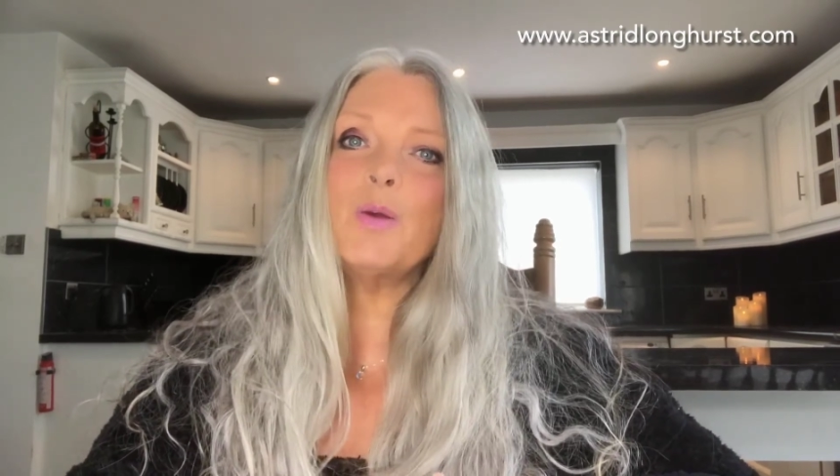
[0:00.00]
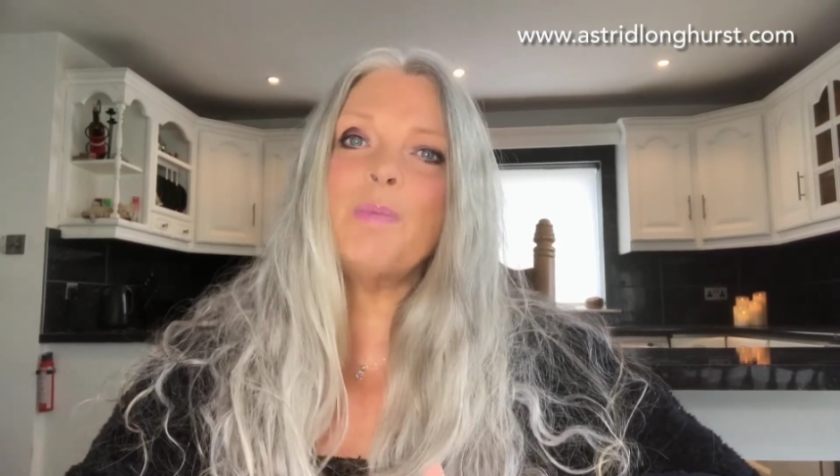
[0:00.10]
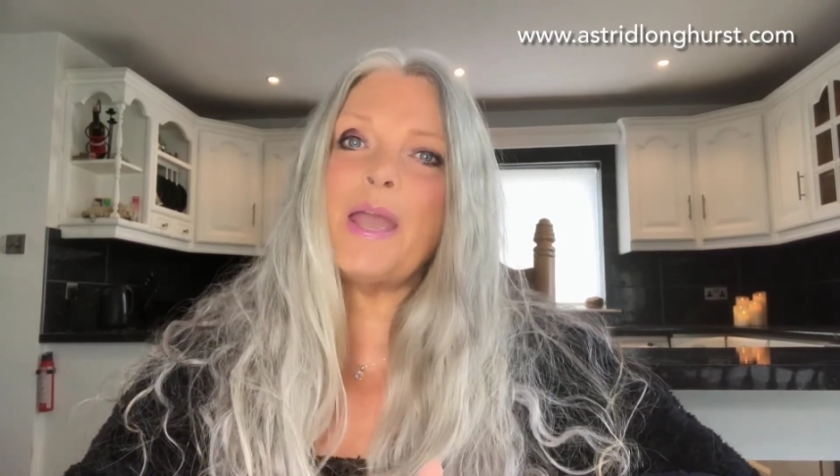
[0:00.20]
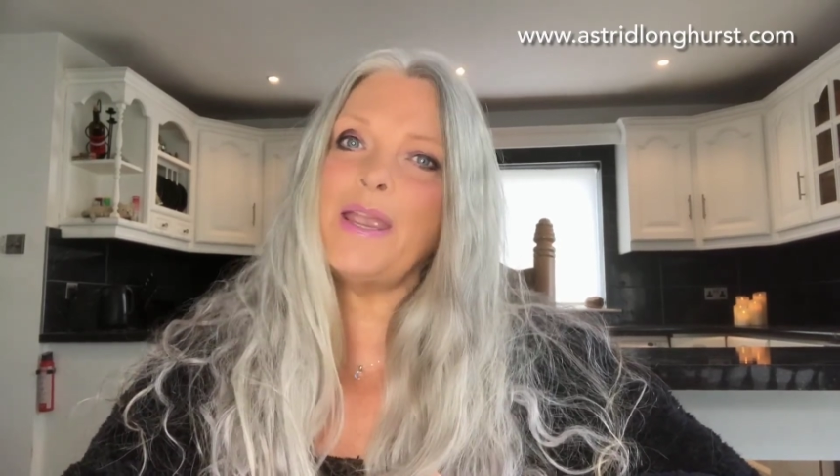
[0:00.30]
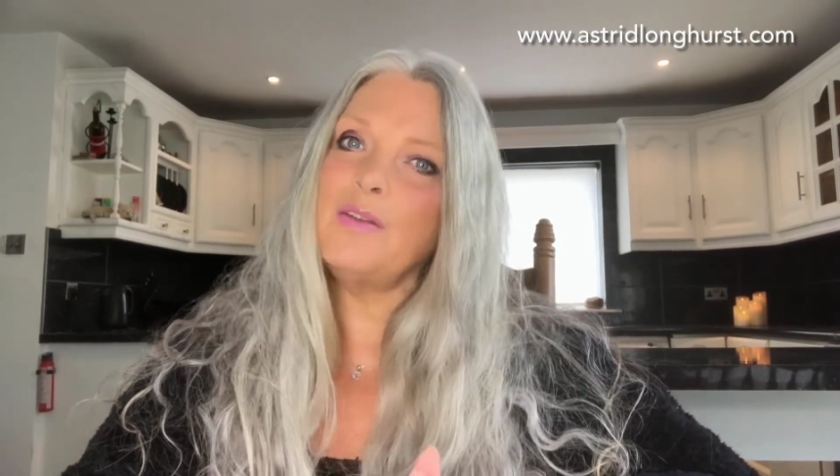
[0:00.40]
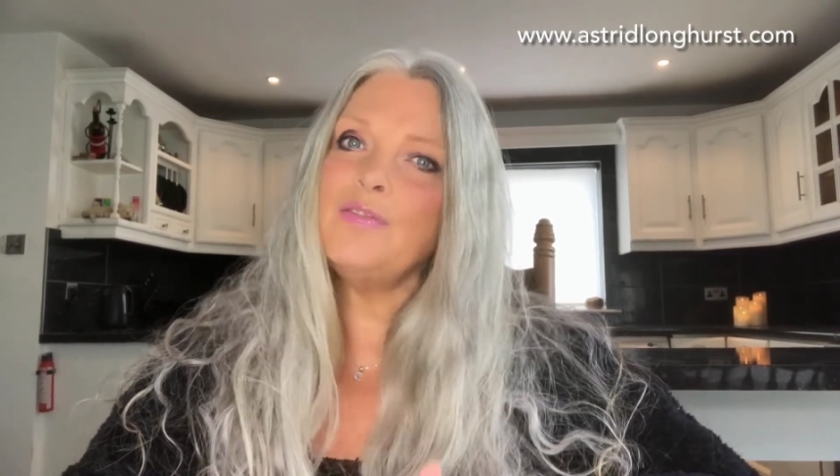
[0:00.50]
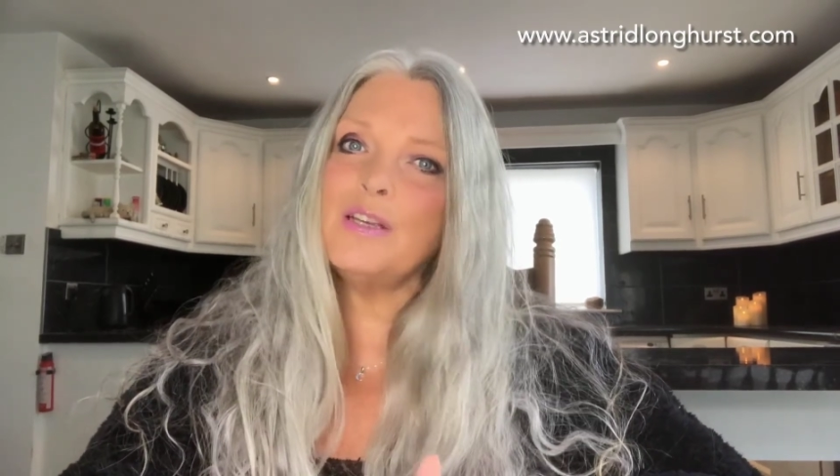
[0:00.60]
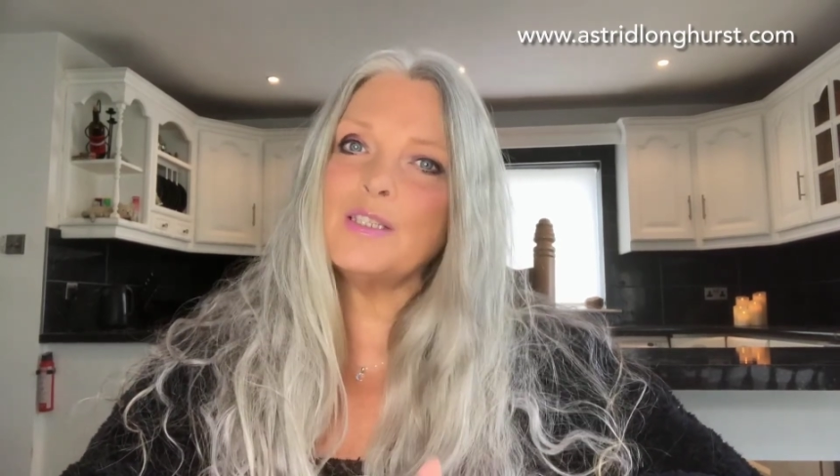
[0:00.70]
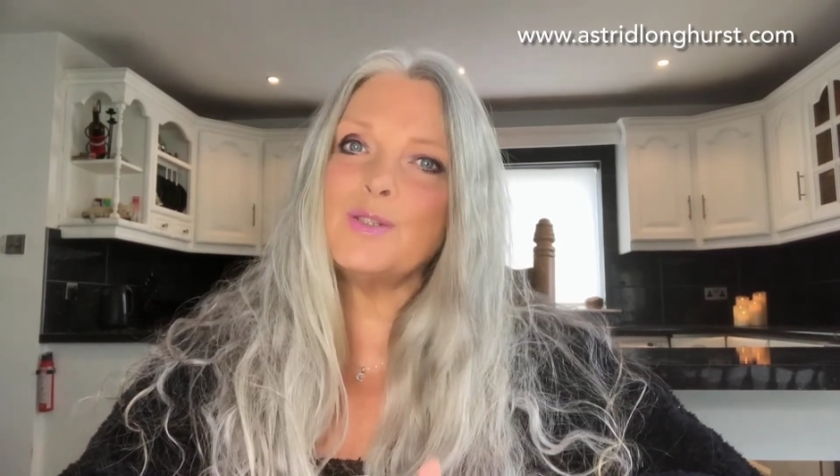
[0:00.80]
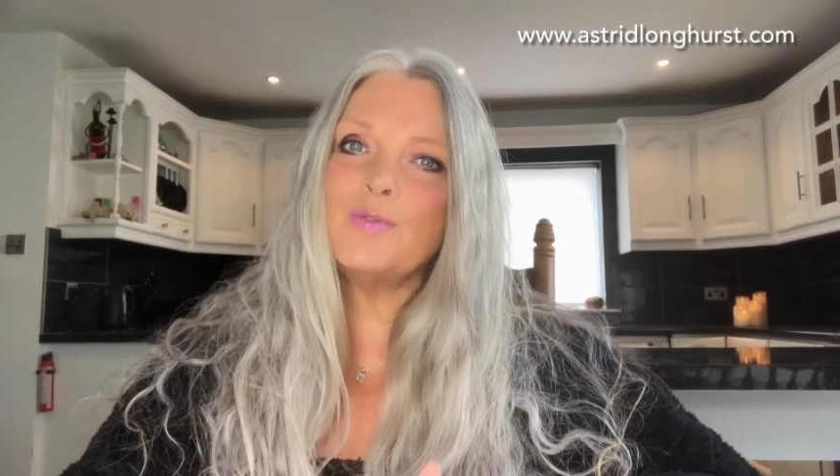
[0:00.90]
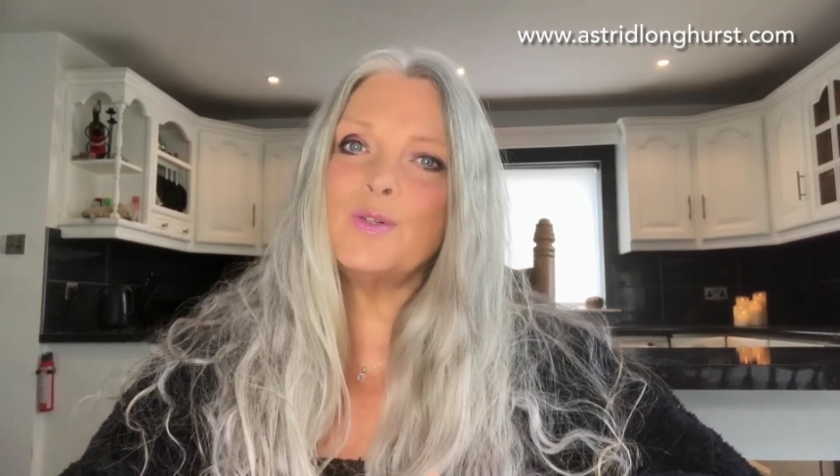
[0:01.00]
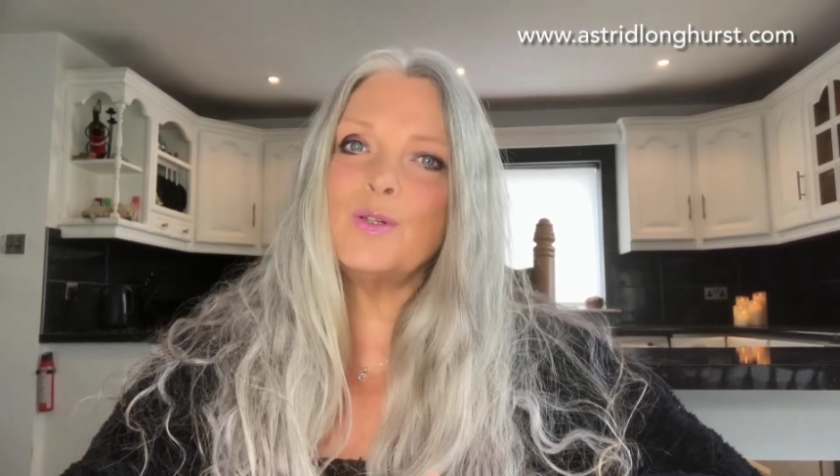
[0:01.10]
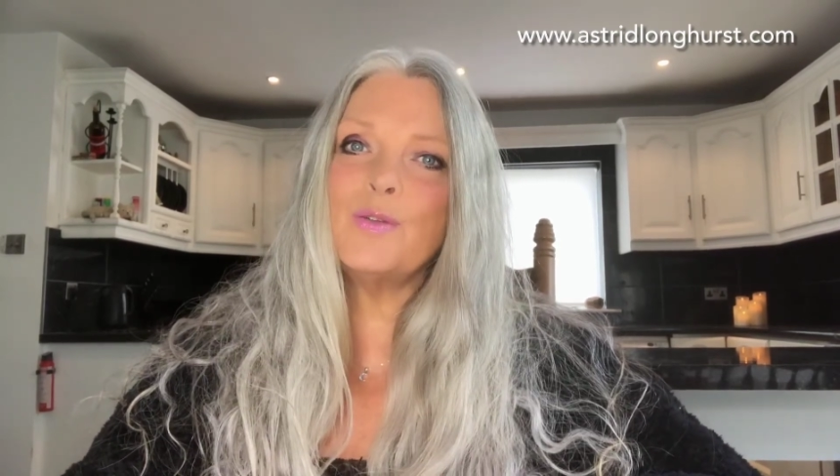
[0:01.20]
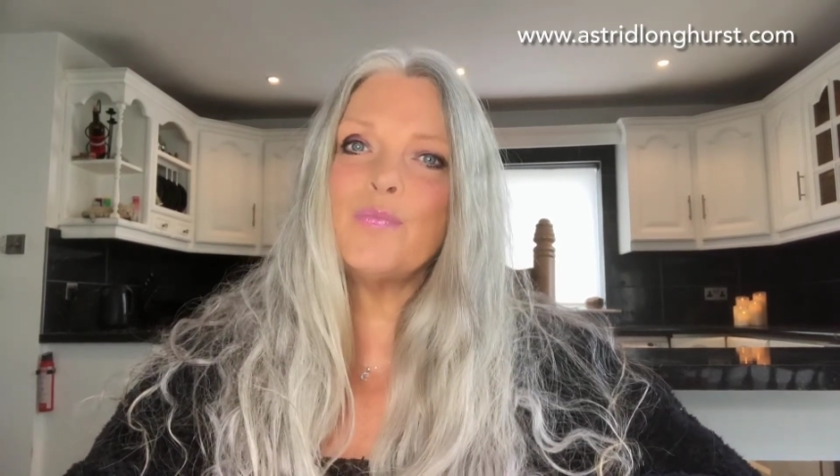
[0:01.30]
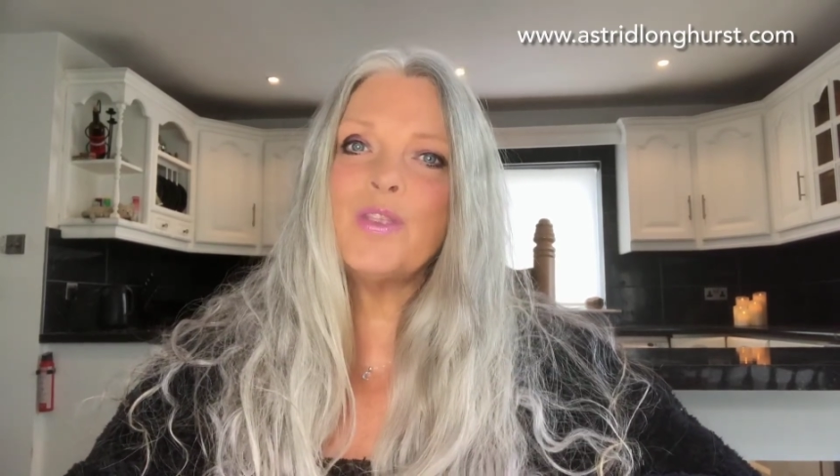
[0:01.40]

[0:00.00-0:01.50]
your pain, first of all.